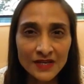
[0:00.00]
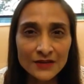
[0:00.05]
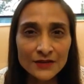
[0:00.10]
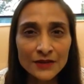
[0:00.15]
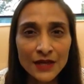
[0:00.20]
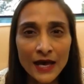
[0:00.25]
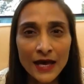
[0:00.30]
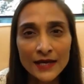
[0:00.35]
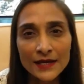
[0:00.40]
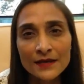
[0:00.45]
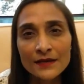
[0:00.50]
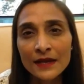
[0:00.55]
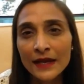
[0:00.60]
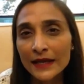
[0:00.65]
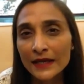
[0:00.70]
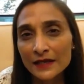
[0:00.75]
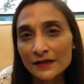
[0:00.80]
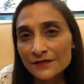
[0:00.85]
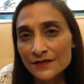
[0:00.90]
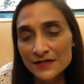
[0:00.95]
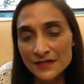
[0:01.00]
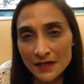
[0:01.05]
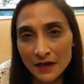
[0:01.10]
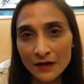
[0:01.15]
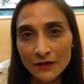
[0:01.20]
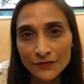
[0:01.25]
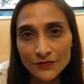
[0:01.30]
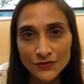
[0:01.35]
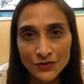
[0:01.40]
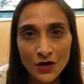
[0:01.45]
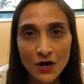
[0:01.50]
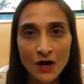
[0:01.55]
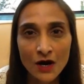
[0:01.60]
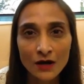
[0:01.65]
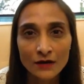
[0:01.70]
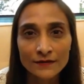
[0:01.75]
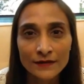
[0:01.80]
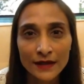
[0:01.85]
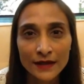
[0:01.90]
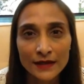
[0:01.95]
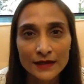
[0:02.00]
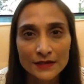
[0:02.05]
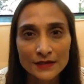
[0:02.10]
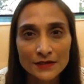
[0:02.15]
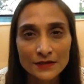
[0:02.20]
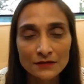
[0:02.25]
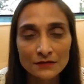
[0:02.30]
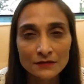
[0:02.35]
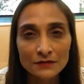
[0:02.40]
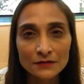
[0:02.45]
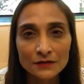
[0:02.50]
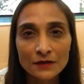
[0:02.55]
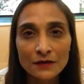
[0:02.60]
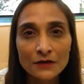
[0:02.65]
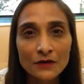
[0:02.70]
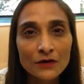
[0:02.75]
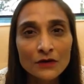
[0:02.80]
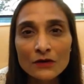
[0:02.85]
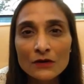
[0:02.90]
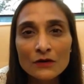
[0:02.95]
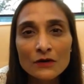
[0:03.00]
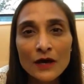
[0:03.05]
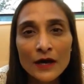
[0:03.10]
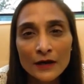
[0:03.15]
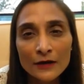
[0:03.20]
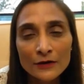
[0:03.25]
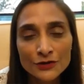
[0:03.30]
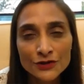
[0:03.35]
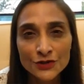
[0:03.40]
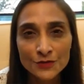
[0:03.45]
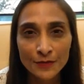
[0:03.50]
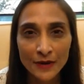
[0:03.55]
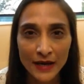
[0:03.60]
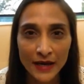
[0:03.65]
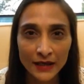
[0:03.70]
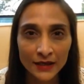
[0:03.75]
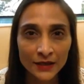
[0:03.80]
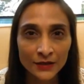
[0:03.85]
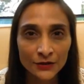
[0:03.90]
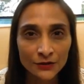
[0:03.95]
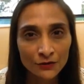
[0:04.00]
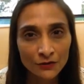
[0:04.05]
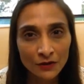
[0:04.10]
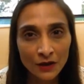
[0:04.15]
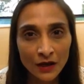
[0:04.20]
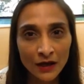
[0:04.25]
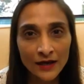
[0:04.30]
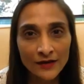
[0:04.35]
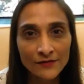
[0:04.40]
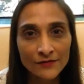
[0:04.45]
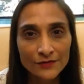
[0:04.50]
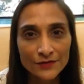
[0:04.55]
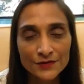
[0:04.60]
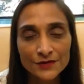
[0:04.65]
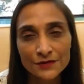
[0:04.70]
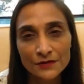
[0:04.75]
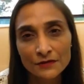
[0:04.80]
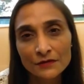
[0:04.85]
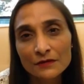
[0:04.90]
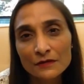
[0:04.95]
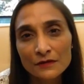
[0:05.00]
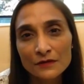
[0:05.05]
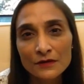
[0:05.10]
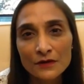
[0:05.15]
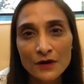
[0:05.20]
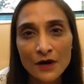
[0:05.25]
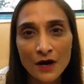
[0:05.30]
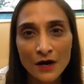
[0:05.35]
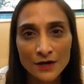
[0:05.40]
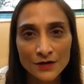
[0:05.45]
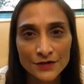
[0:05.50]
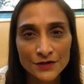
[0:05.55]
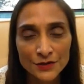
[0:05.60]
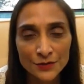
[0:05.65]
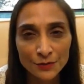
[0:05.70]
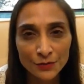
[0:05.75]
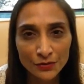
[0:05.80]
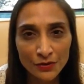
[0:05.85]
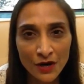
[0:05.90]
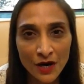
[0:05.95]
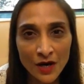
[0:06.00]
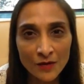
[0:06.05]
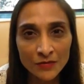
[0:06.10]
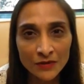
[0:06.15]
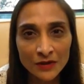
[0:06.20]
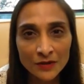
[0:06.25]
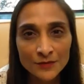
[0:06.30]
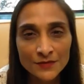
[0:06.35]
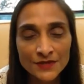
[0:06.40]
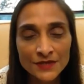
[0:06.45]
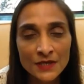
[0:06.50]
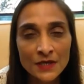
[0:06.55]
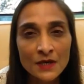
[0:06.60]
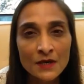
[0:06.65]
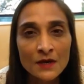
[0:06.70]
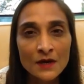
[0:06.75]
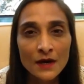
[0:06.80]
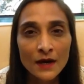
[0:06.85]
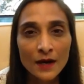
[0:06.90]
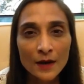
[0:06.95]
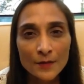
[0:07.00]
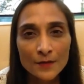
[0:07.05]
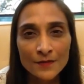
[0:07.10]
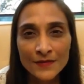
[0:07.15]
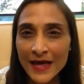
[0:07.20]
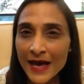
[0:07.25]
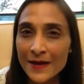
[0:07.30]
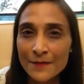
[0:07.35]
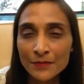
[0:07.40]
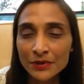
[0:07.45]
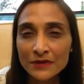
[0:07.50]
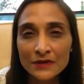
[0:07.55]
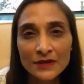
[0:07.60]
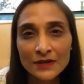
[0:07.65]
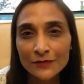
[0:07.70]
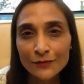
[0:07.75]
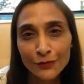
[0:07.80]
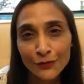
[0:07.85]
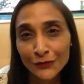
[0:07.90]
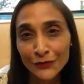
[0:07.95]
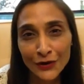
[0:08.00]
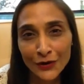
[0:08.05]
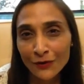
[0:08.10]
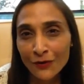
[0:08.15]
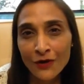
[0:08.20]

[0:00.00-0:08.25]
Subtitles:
that negative self-talk that has held you back in your life or has caused you problems, that belief will no